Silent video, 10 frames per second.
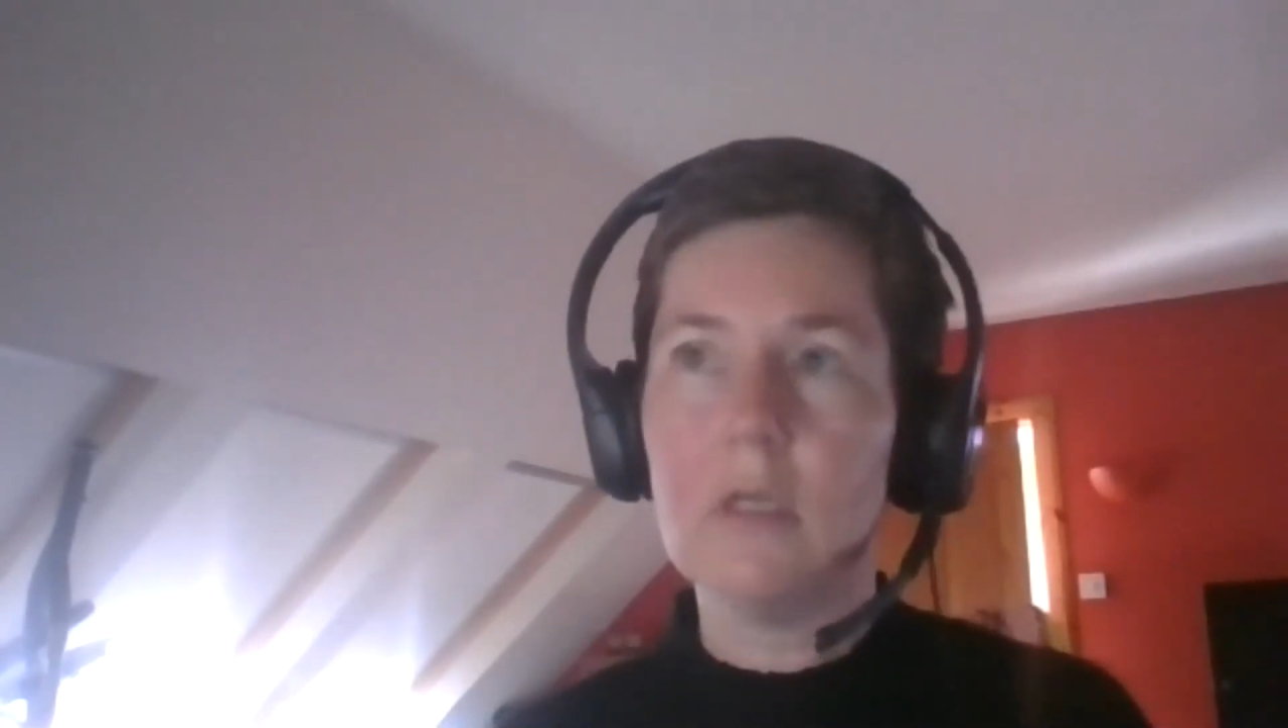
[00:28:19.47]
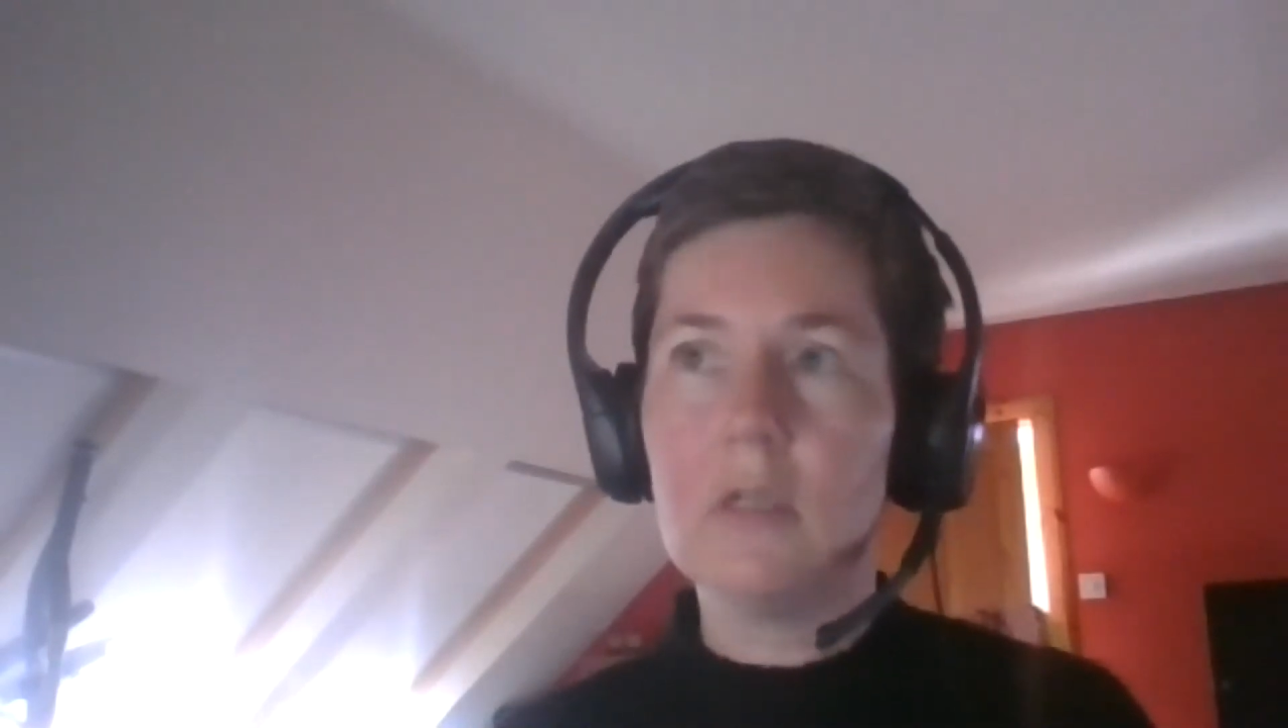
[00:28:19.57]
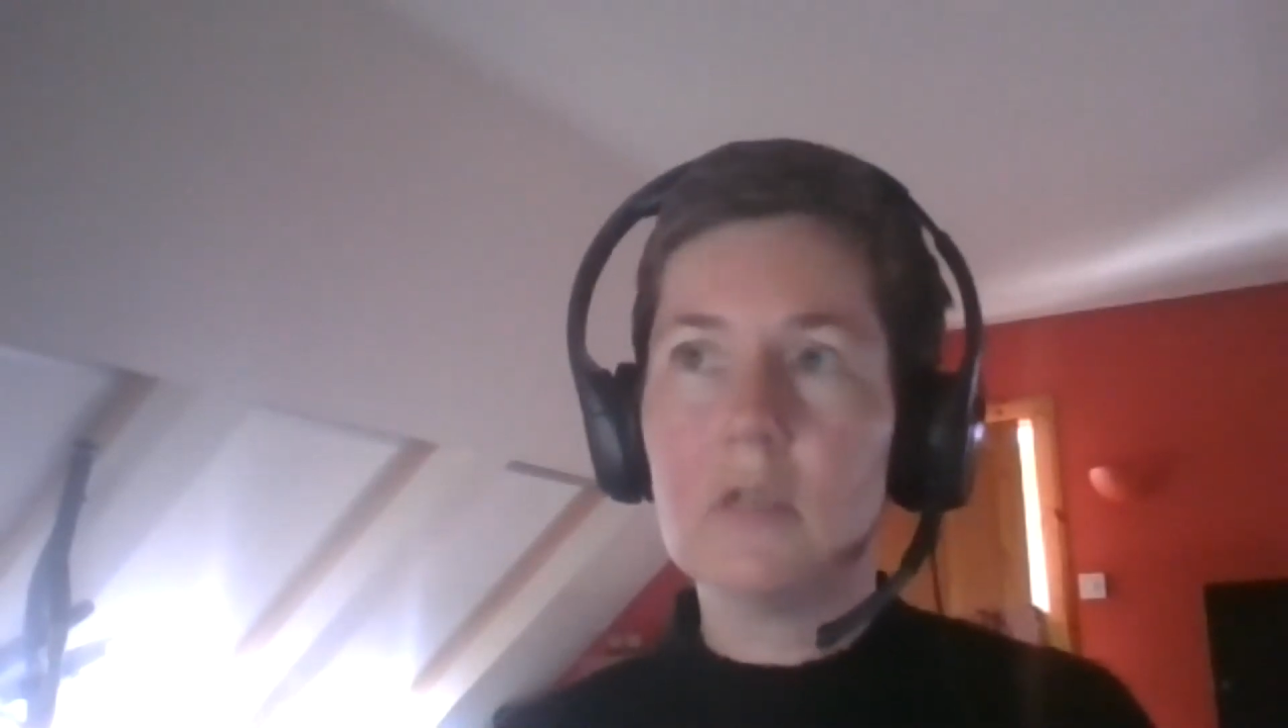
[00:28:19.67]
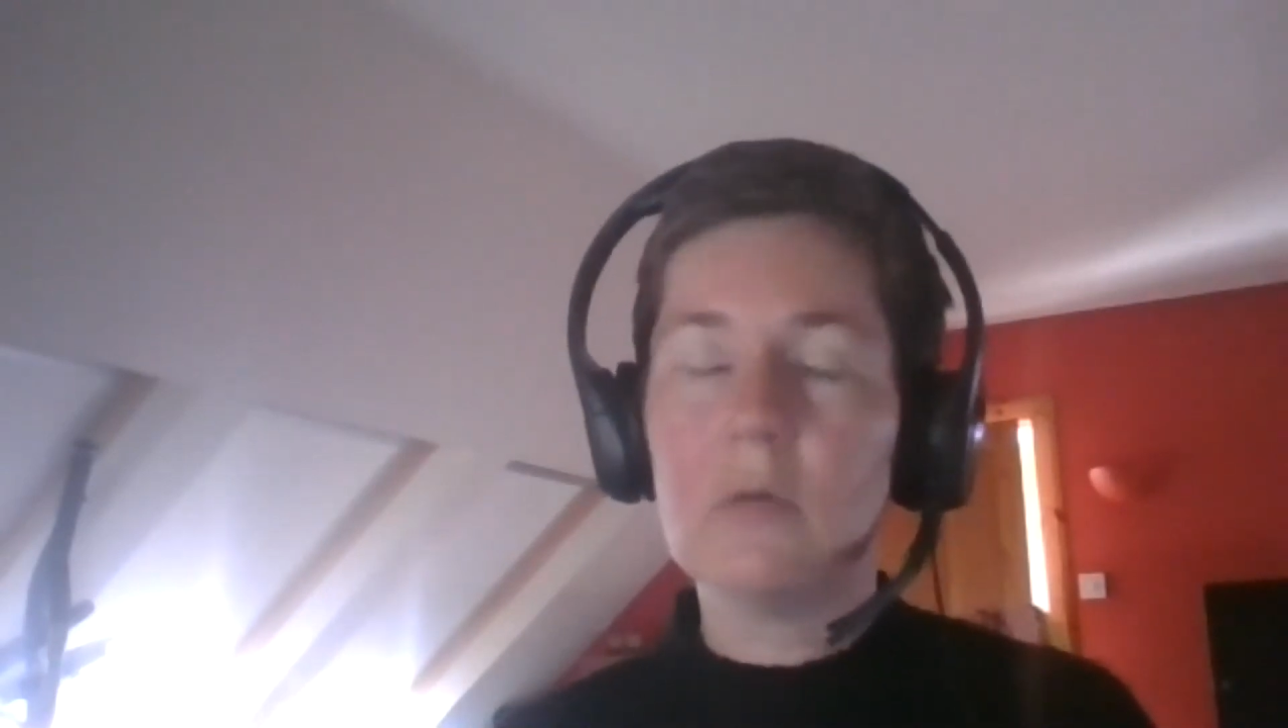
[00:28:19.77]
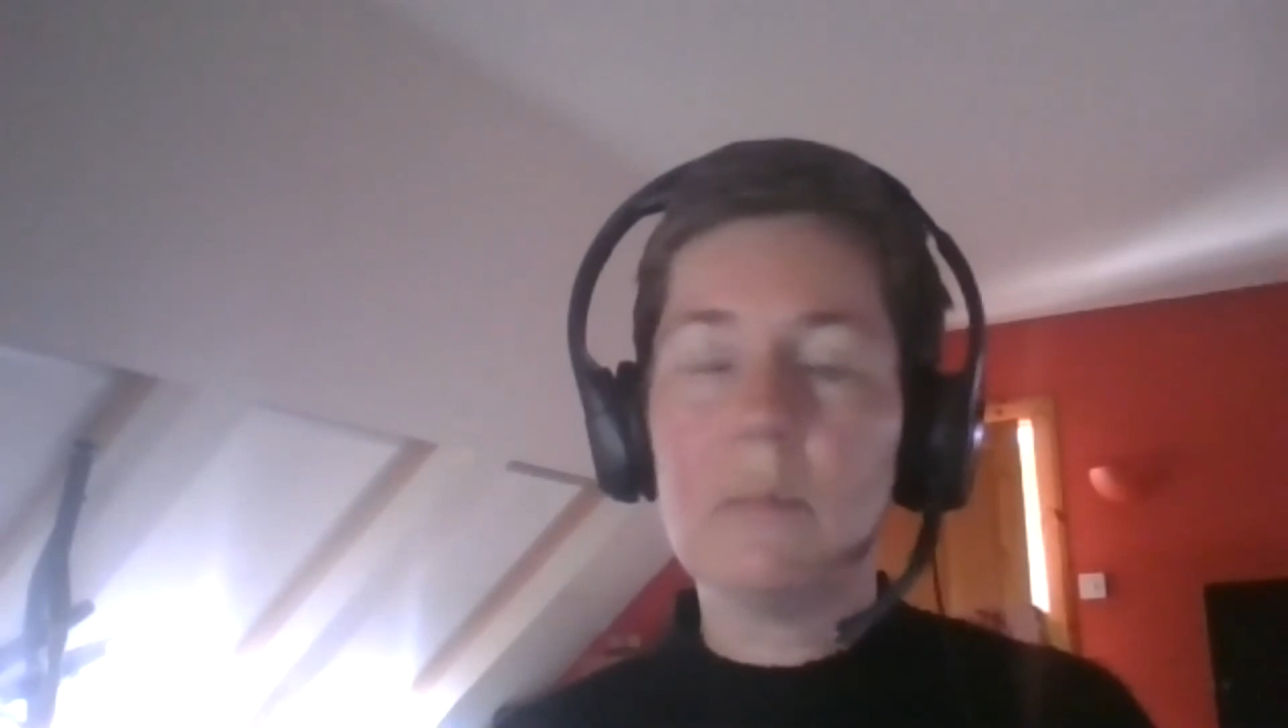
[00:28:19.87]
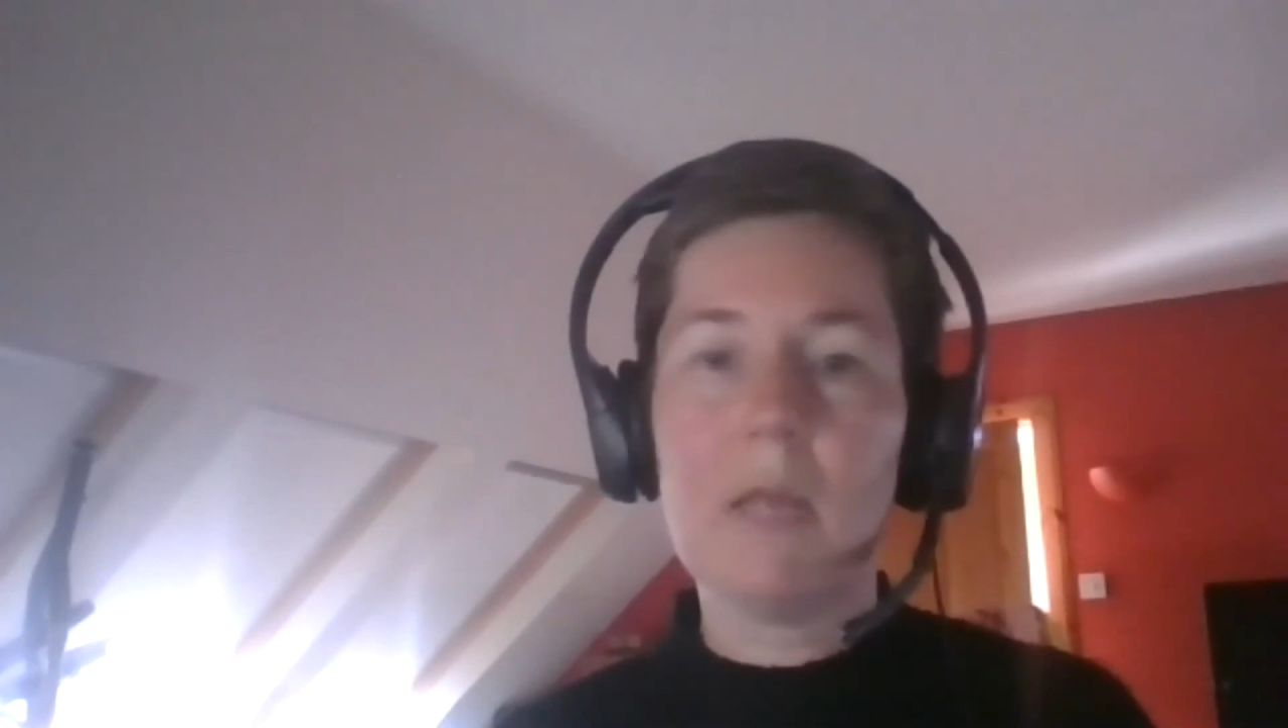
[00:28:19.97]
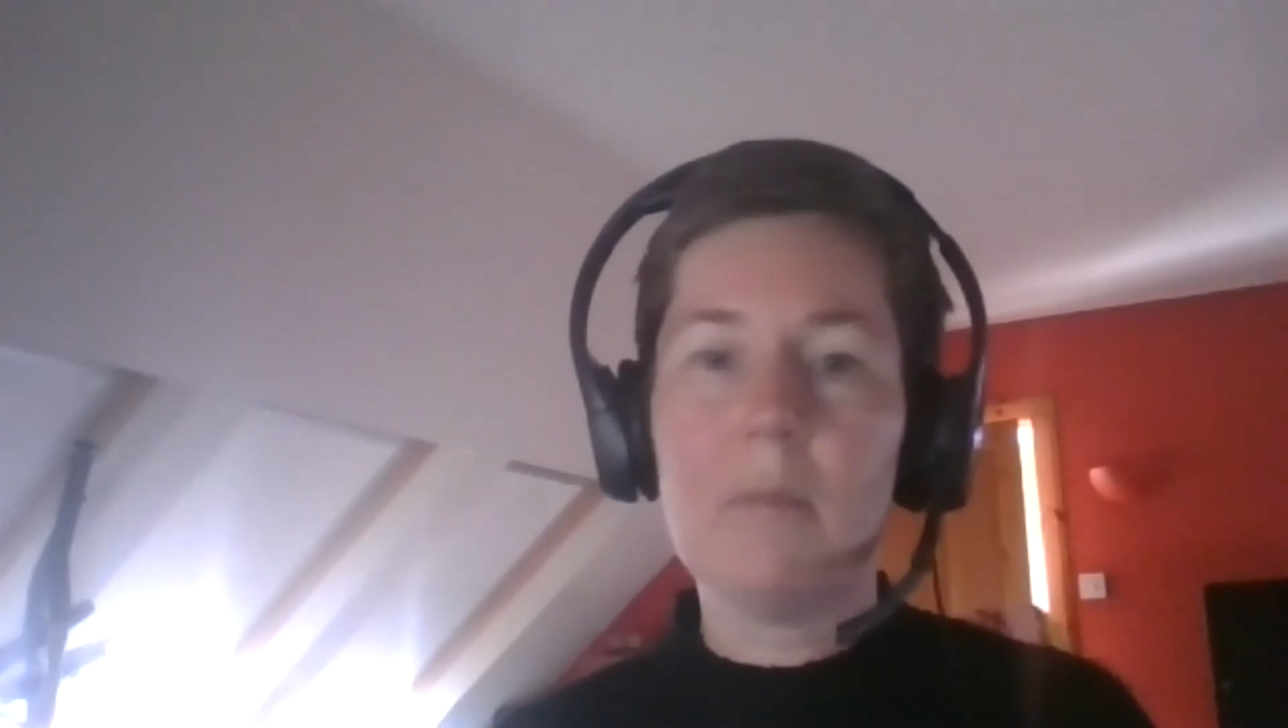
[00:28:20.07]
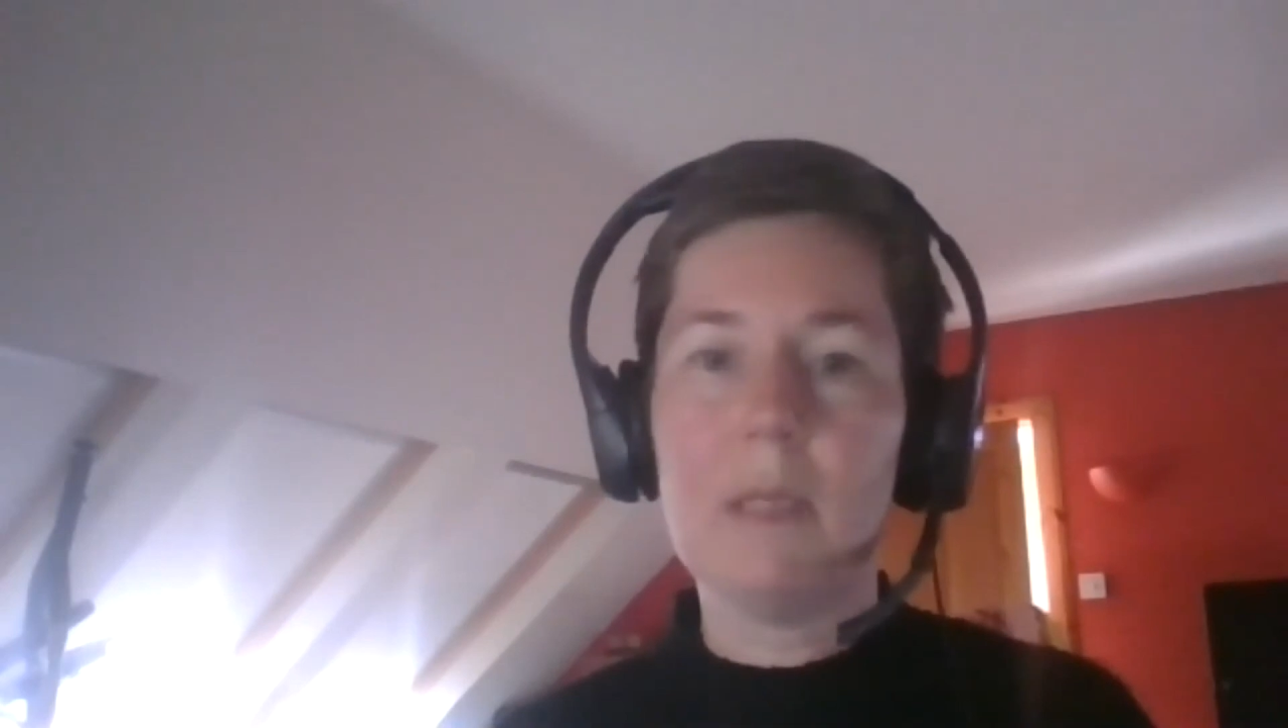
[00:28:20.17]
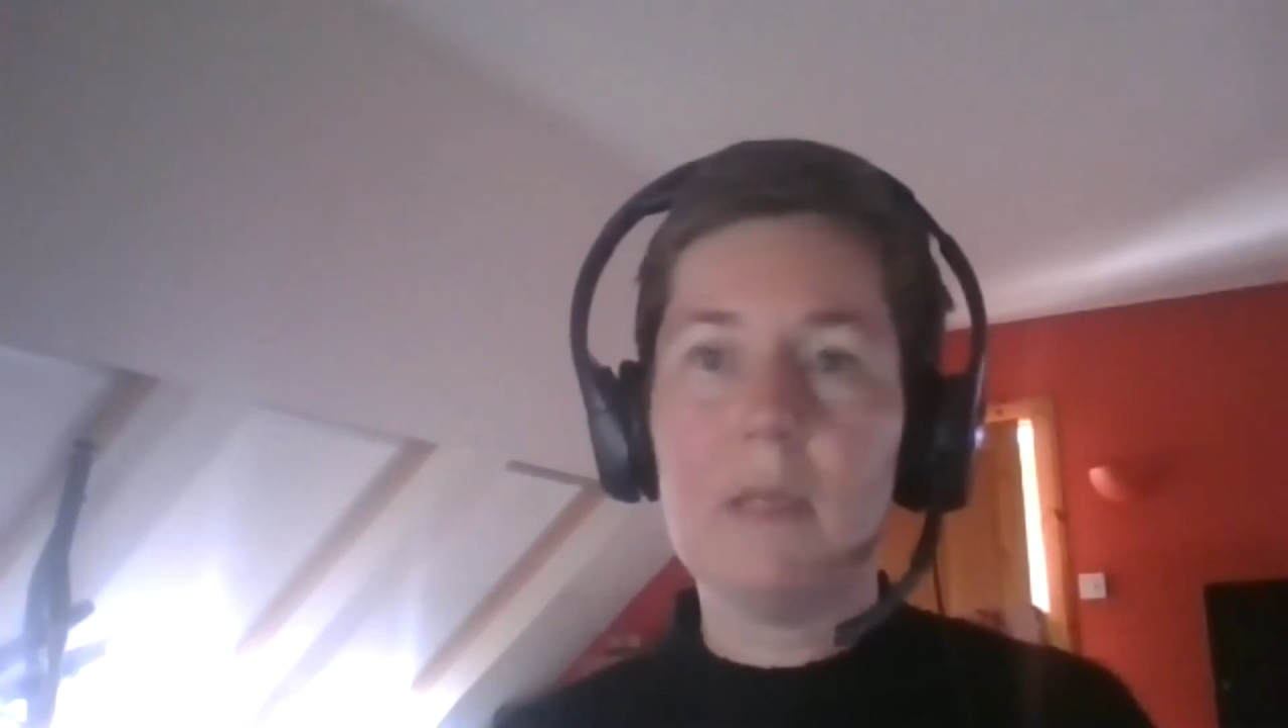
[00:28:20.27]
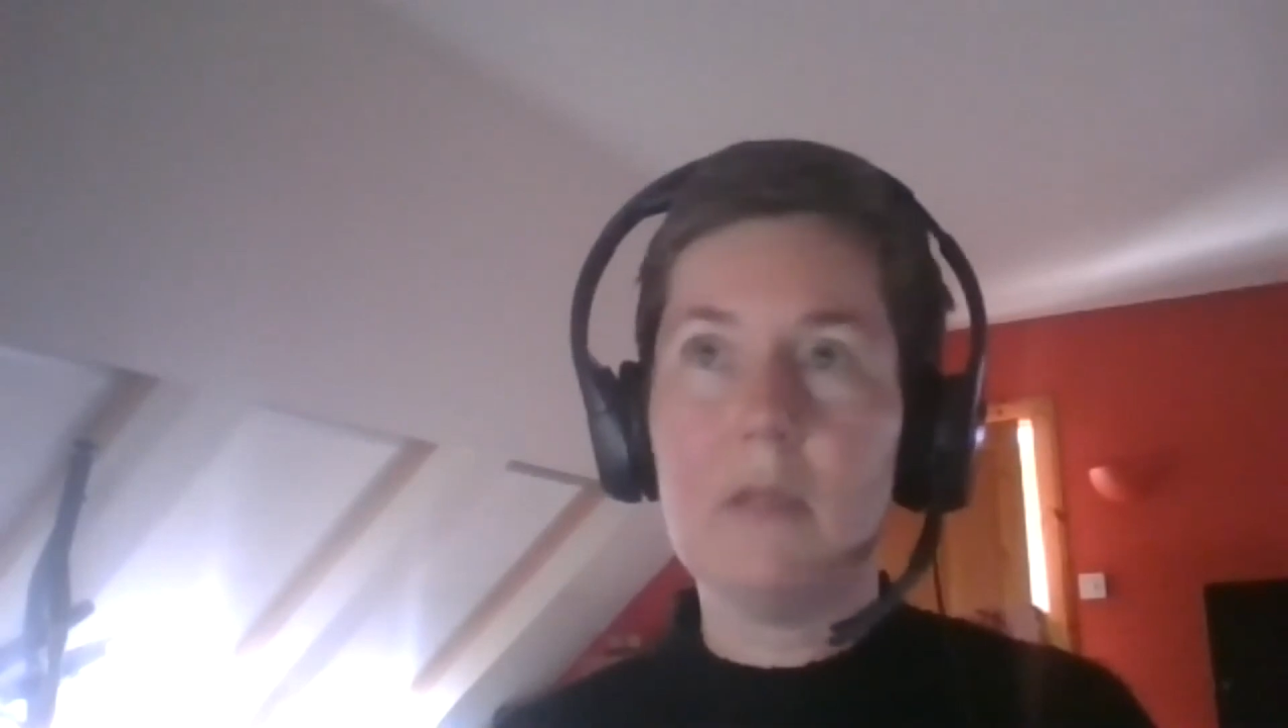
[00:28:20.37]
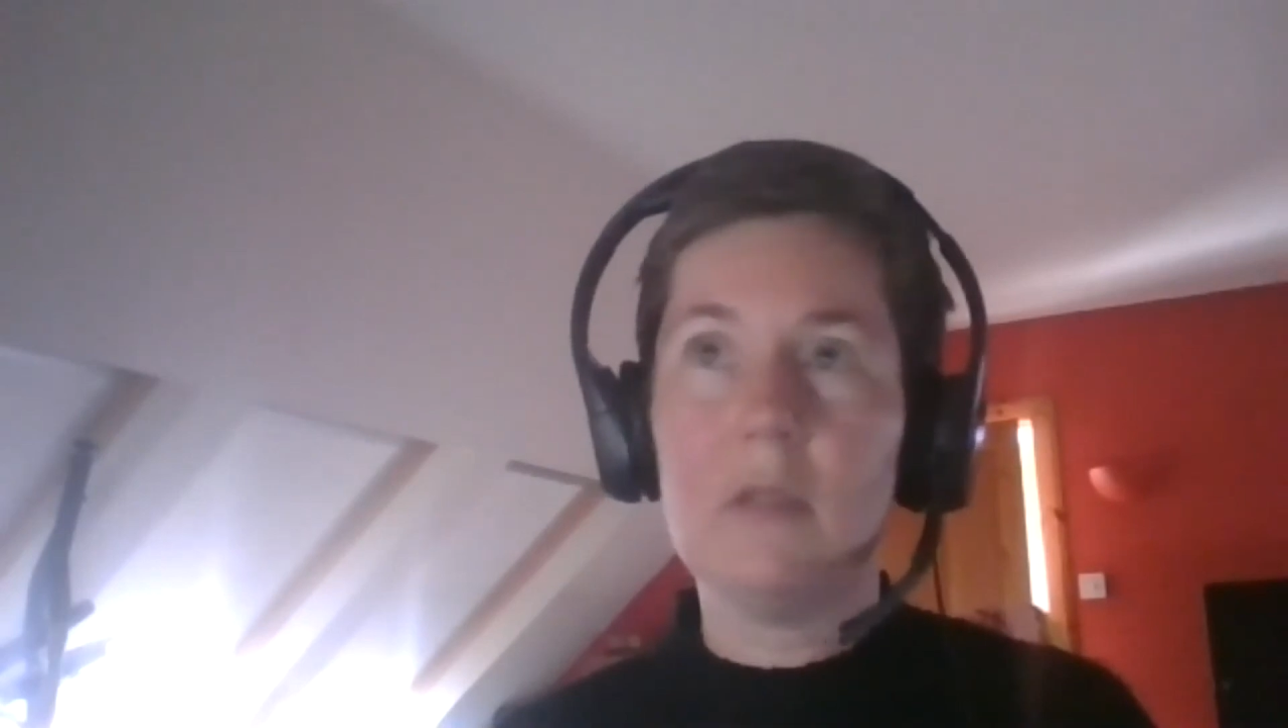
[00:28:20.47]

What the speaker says: So it might be that,